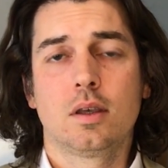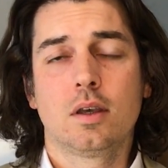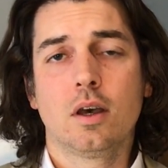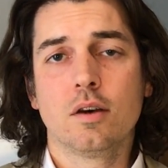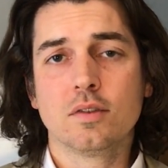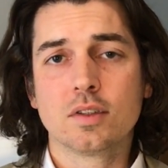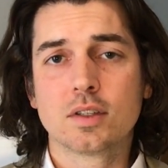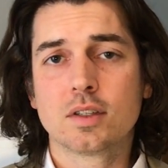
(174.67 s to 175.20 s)

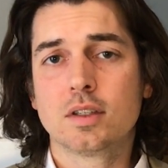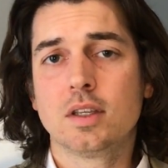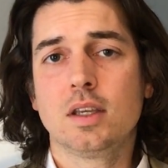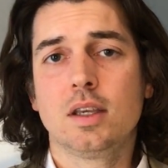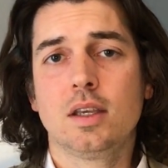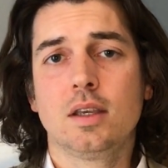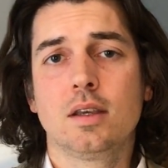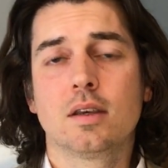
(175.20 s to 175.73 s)
of
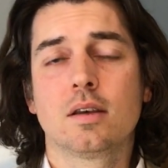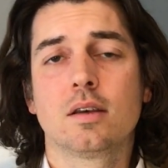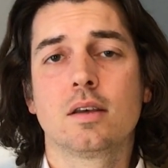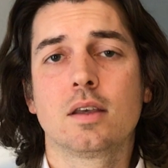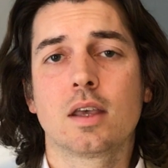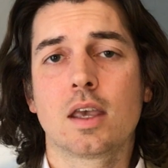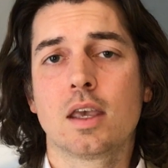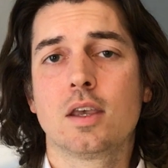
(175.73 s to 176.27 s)
see,
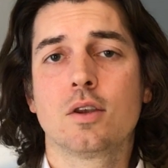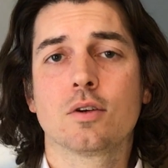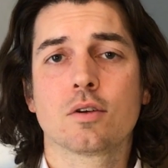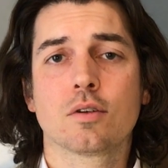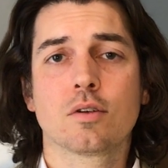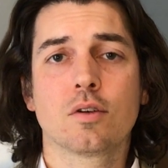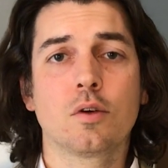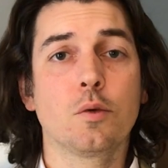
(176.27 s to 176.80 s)
hear,
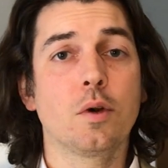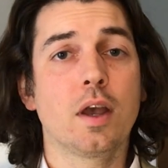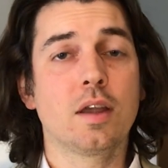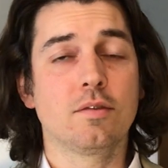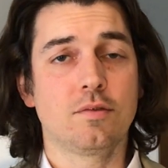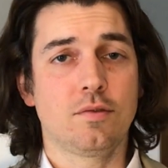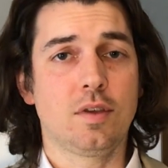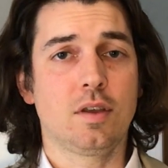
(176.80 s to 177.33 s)
and
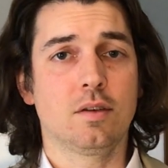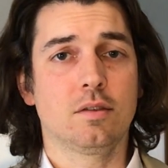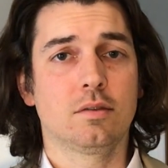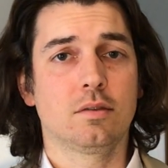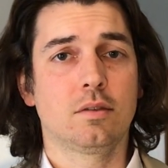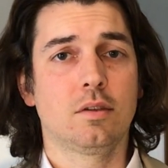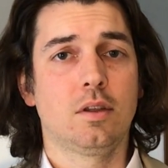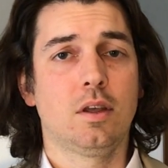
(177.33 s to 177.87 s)
feel.
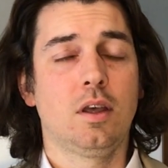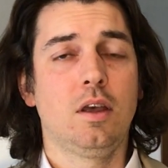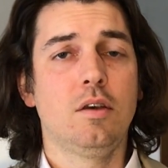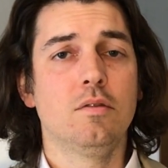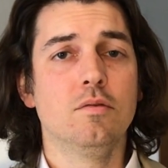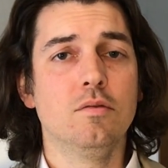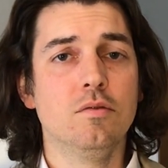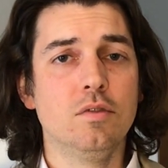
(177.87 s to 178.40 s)

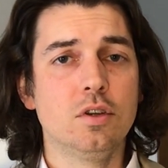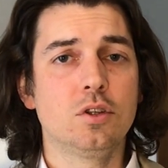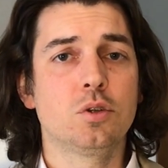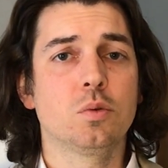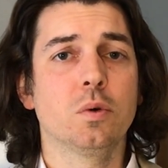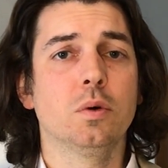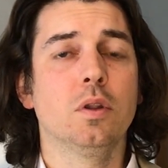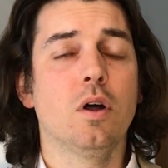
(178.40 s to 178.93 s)

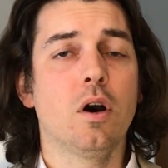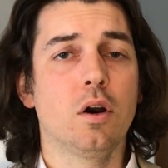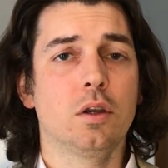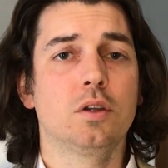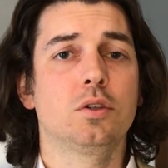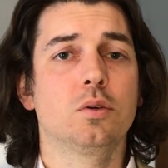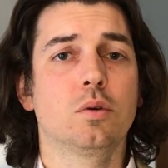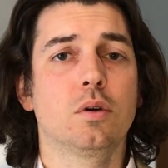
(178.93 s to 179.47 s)
Visual,
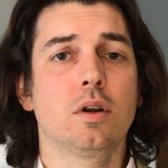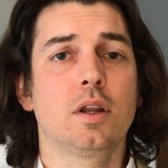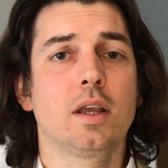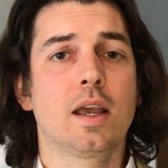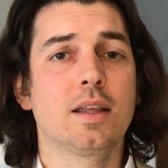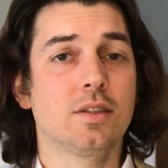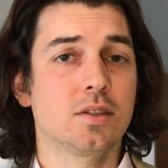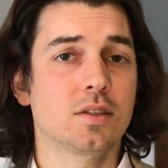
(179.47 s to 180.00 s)
auditory,
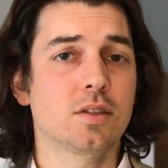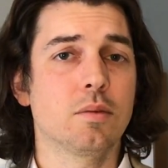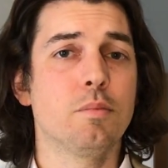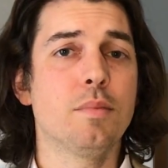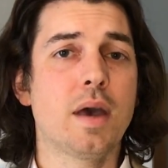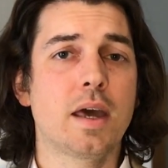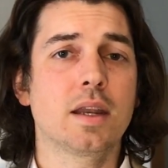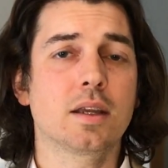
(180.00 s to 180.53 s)
and
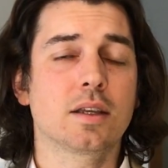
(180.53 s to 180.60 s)
somatic